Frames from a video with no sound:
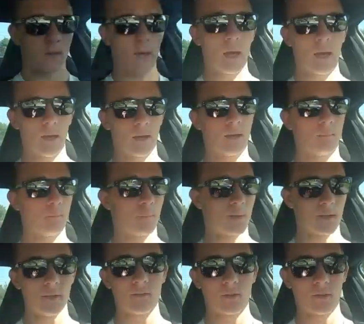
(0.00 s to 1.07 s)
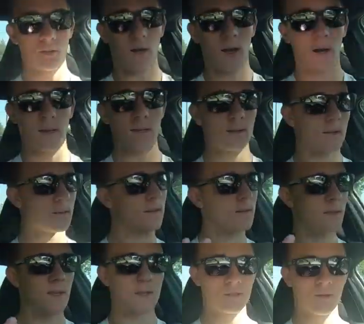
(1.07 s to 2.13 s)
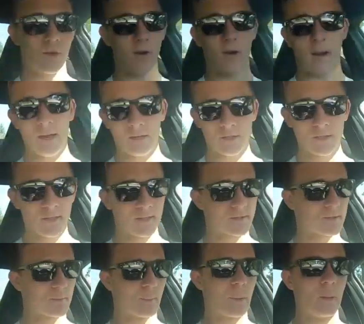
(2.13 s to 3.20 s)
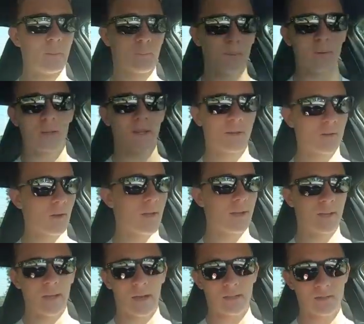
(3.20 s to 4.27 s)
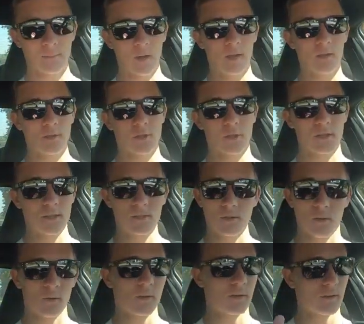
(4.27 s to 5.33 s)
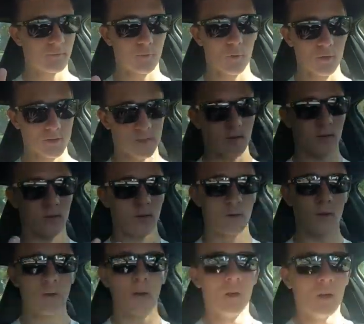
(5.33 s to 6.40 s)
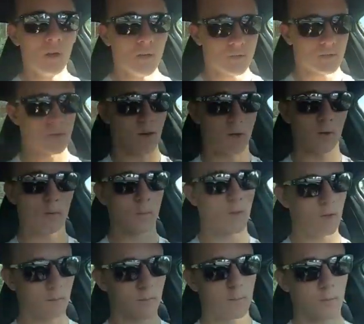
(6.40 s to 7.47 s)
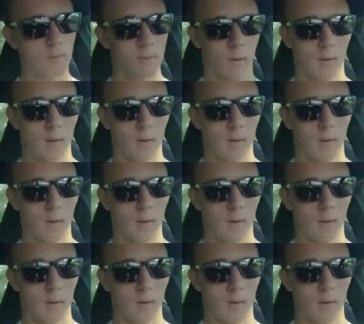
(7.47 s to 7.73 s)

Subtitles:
Yeah, and believe it or not, this car actually gets really great gas mileage. It is only a 4-cylinder, so you would